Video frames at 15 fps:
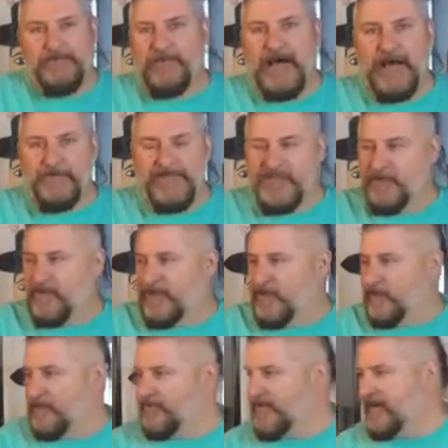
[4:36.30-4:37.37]
pops, and you get
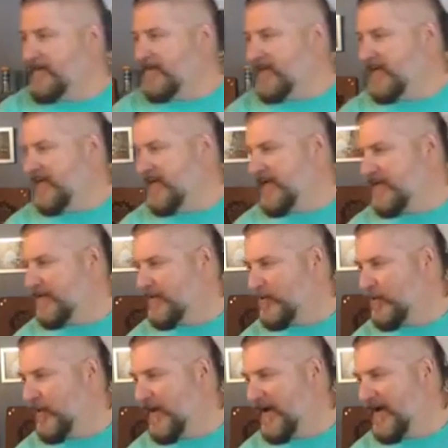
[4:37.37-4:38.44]
notified either
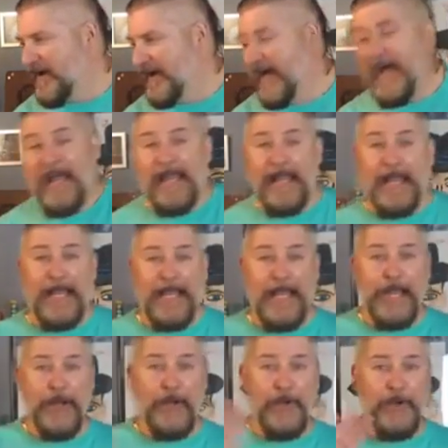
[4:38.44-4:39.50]
way.
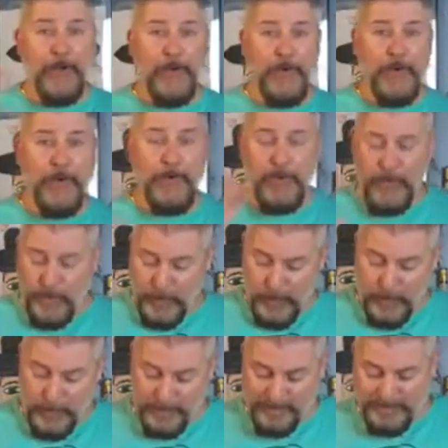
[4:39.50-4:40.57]

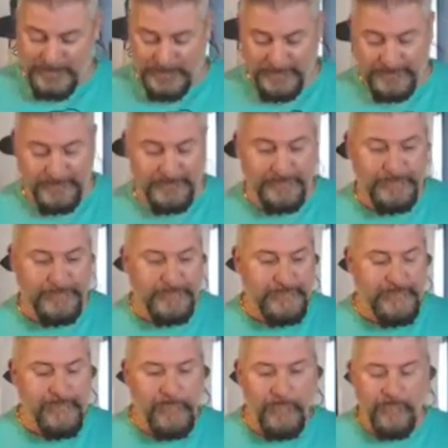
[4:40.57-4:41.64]
Hello!
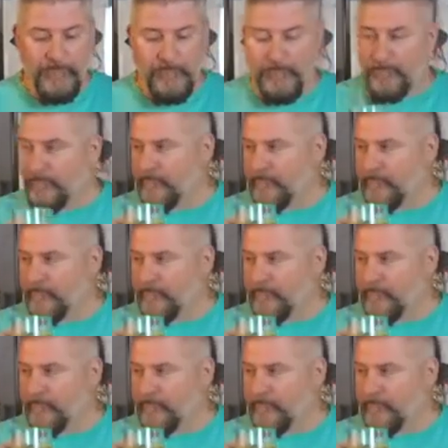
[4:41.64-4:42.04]
Mm.